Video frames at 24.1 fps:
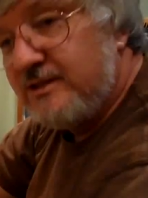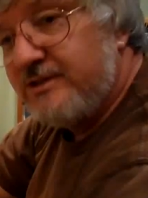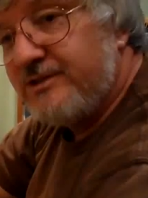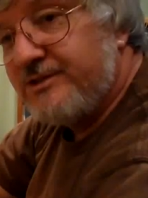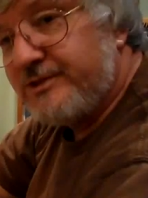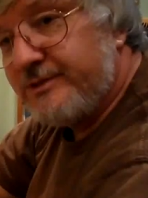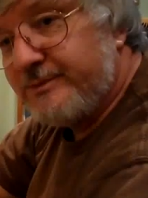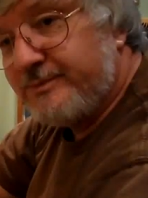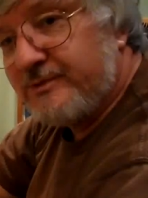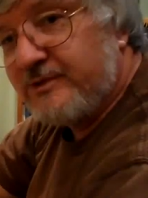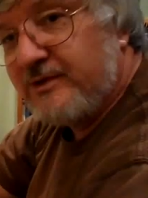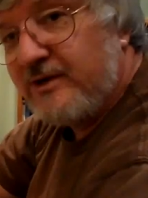
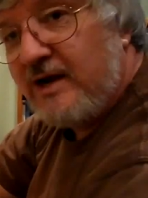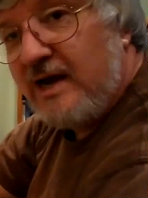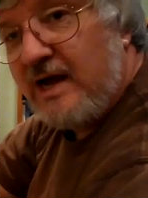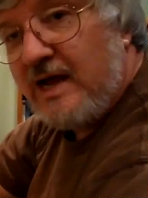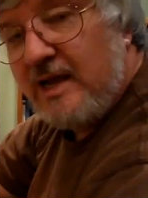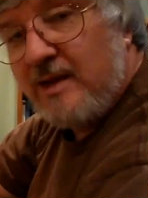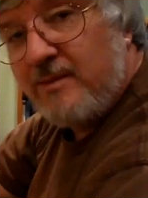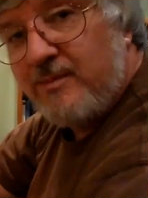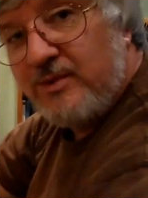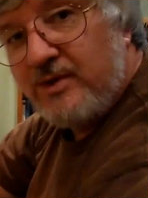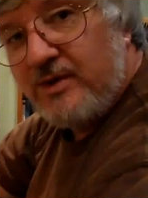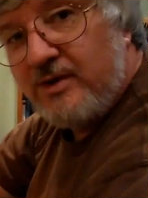
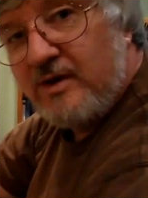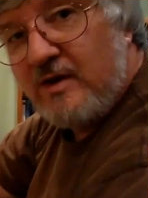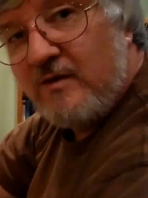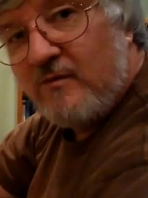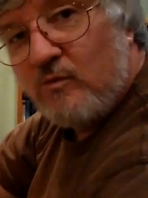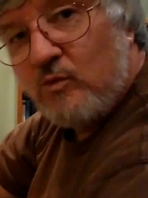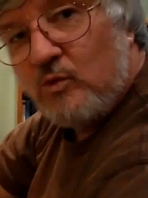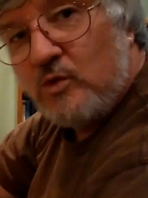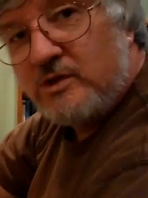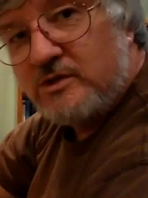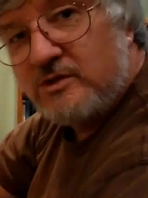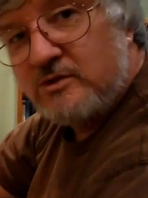Subscribe, and
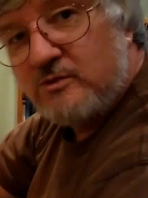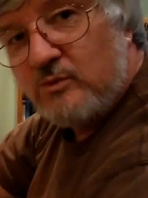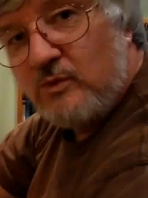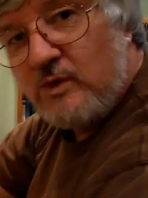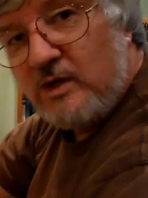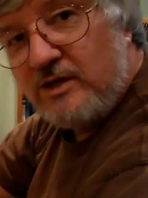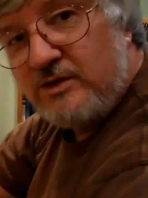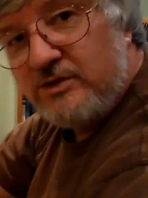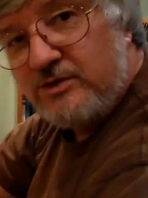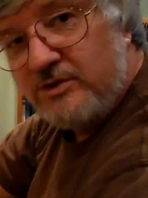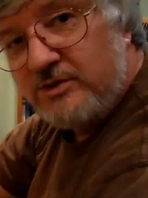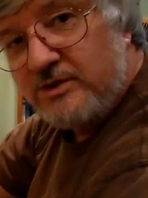every once in a
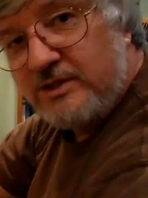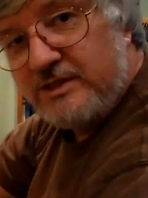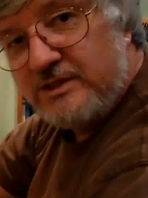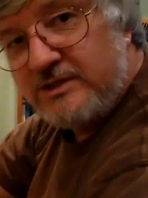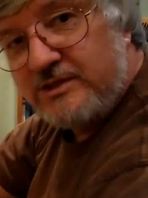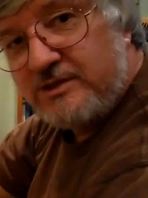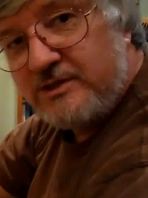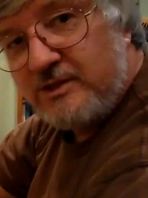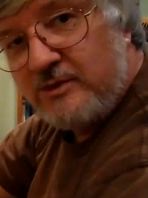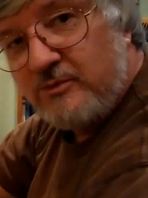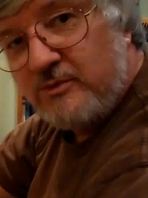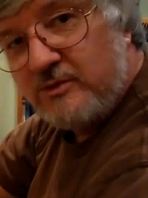while you'll get
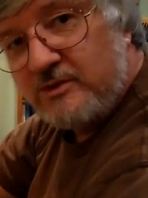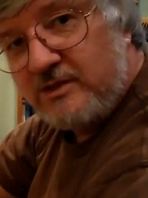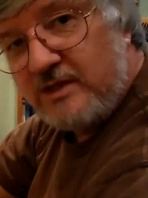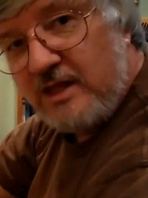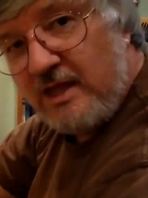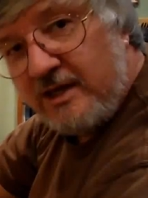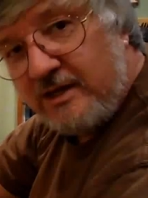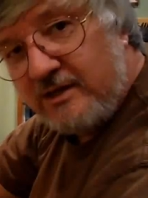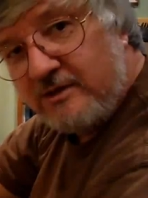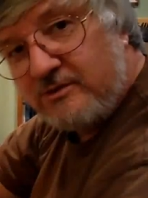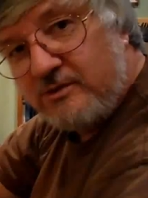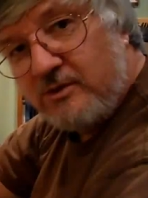to see what the
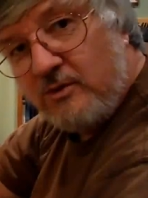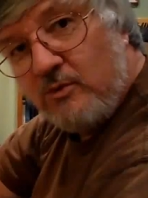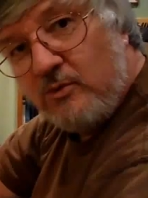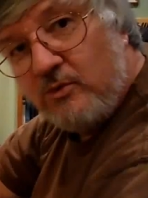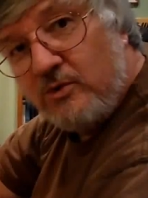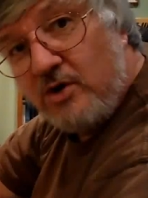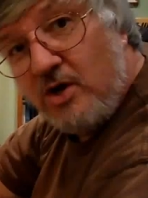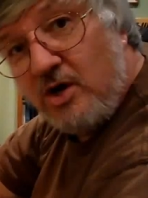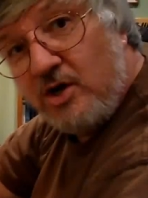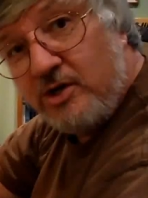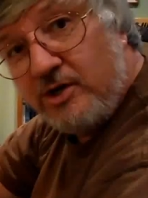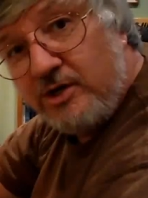heck's
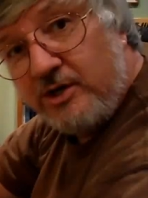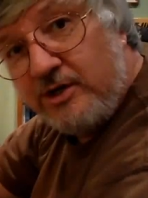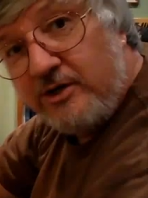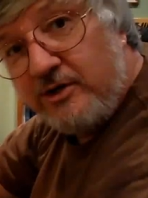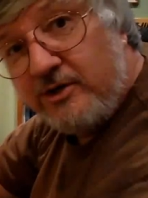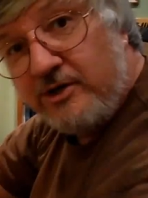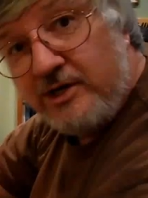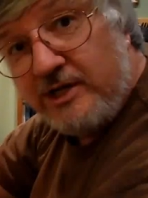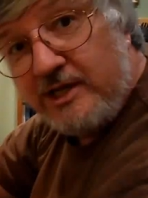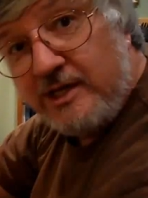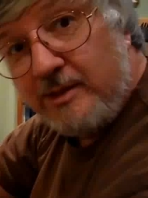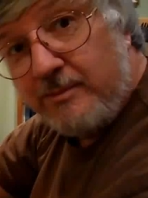going on
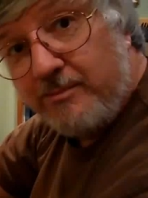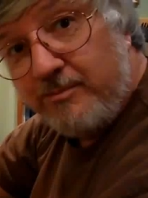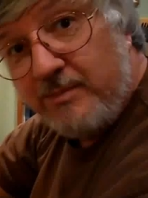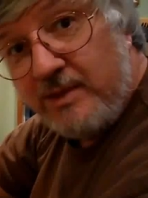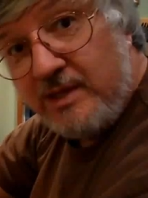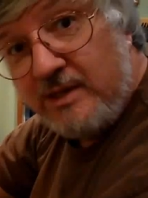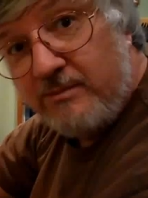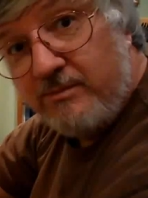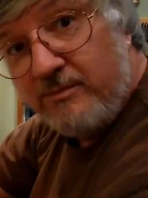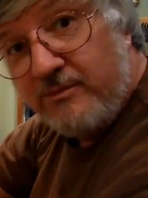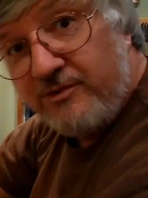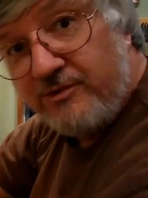here in
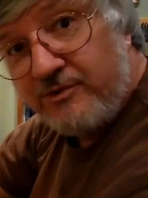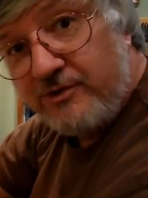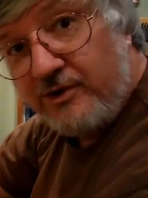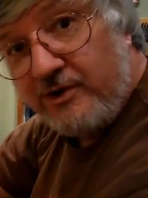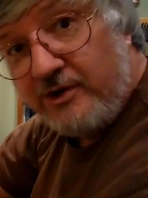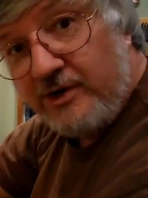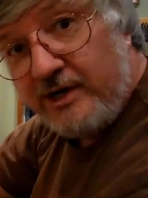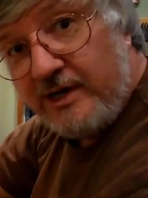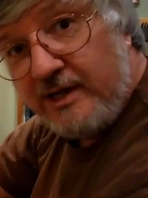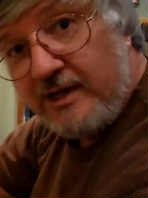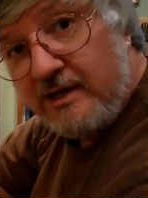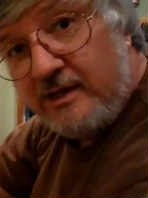mid
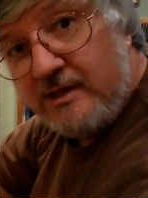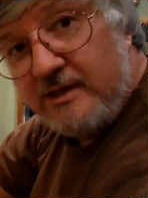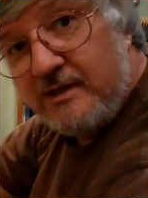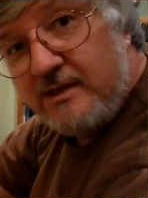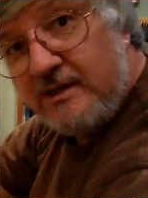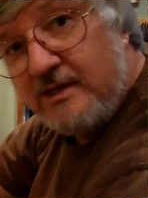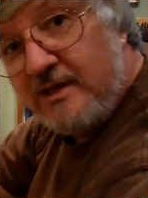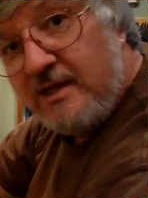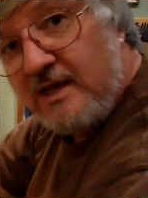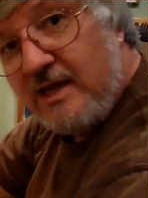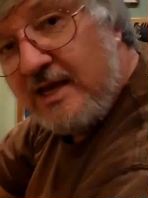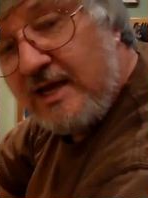Missouri.
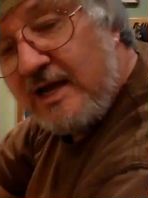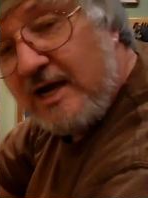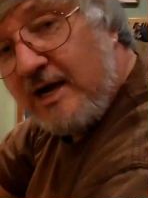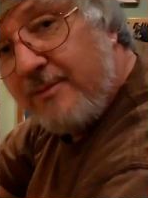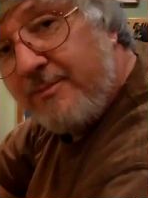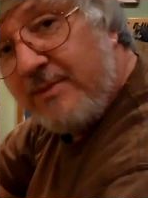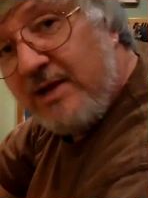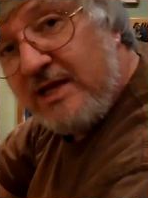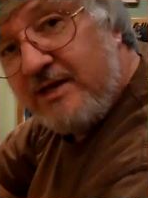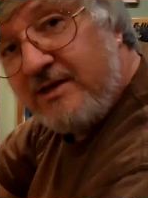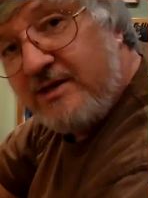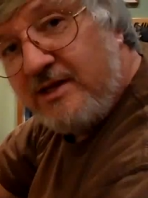Hey,
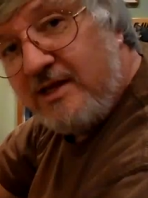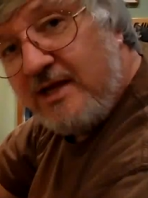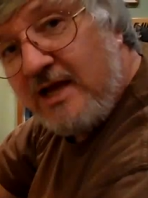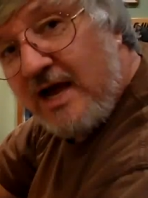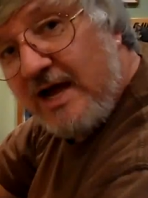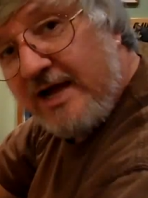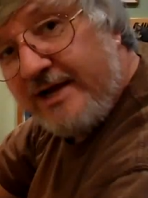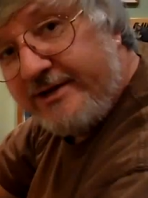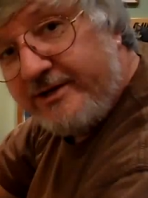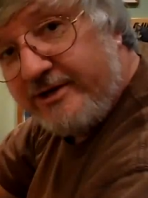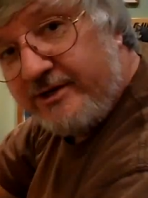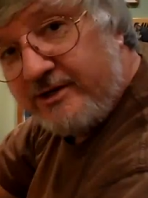I'm AT
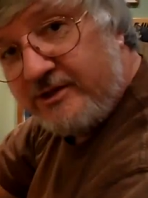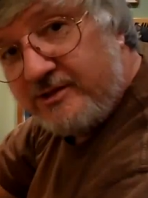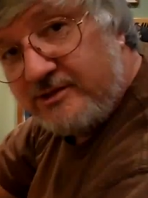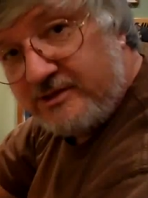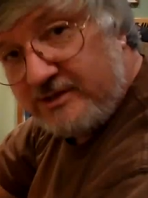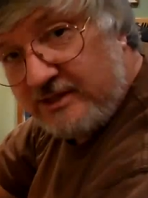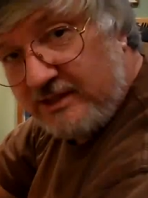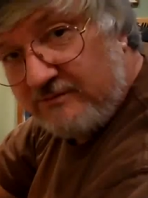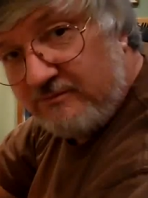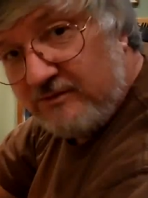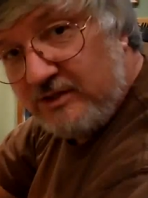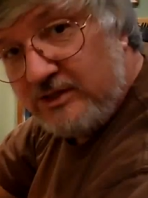Hiker
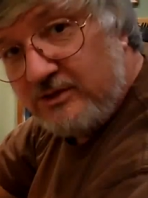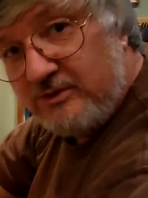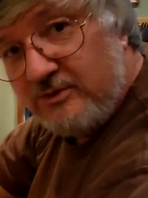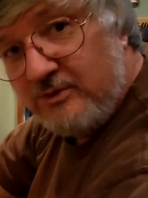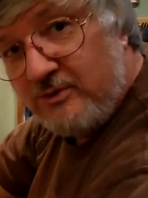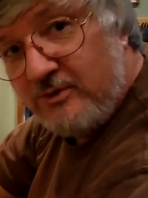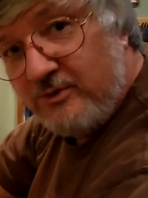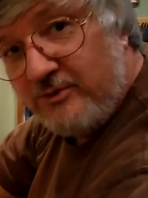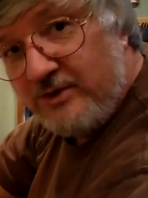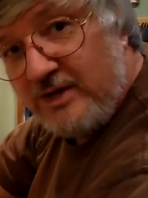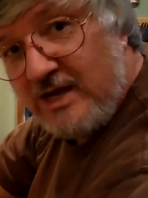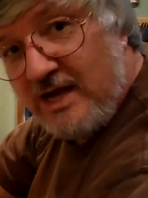
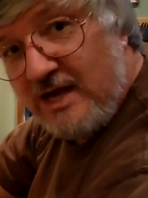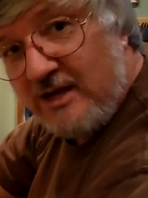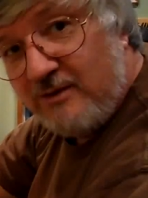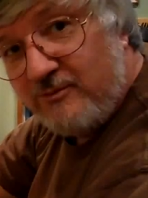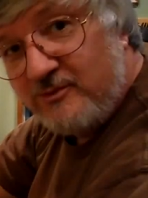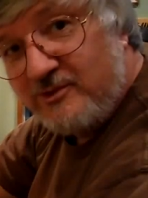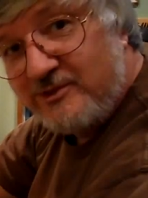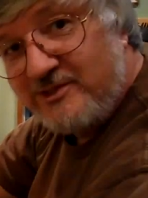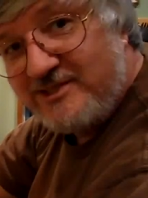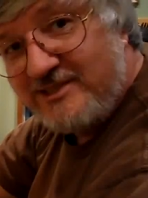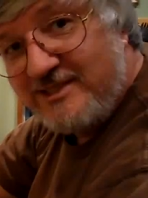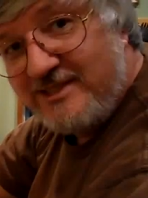7209.
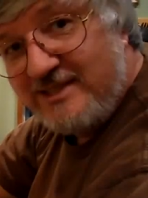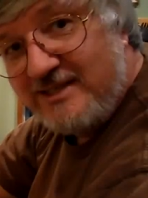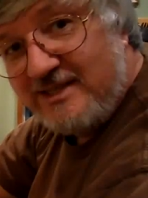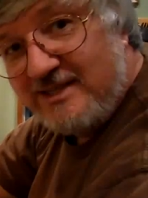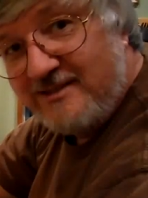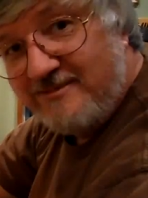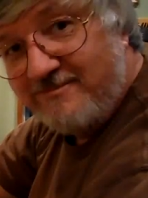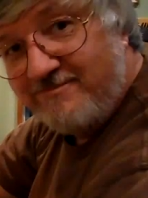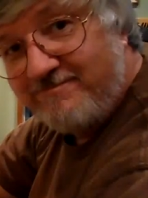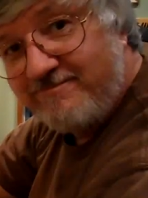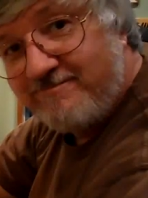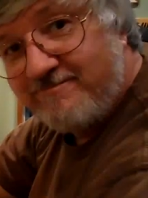We'll see you.